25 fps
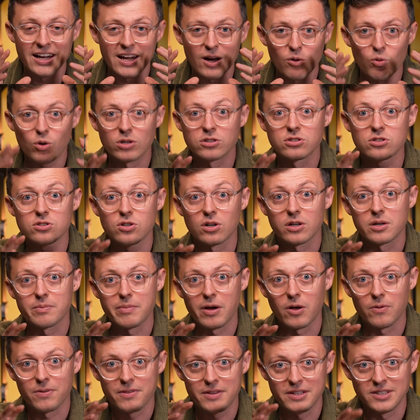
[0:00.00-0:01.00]
and I want to talk
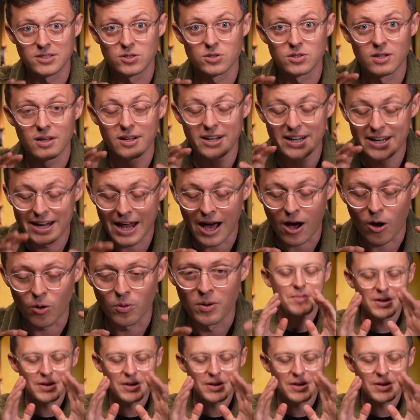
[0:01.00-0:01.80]
about these now.